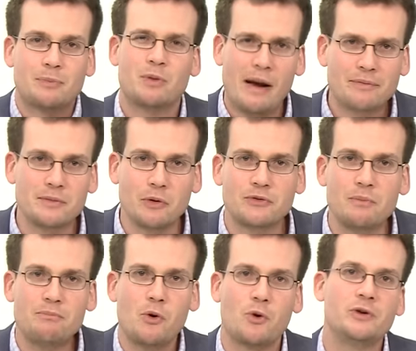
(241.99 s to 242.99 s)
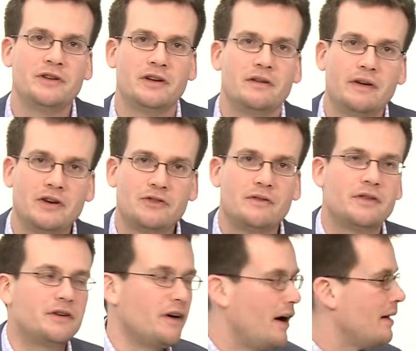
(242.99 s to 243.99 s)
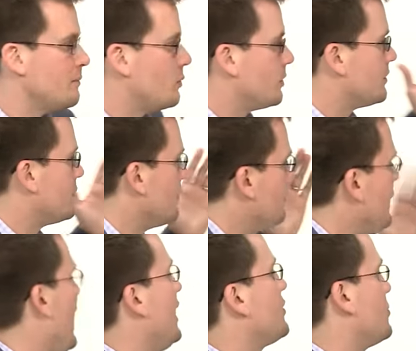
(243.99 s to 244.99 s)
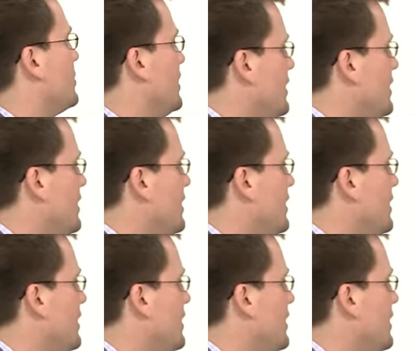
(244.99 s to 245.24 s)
But perhaps the most important innovation of the time was the factory.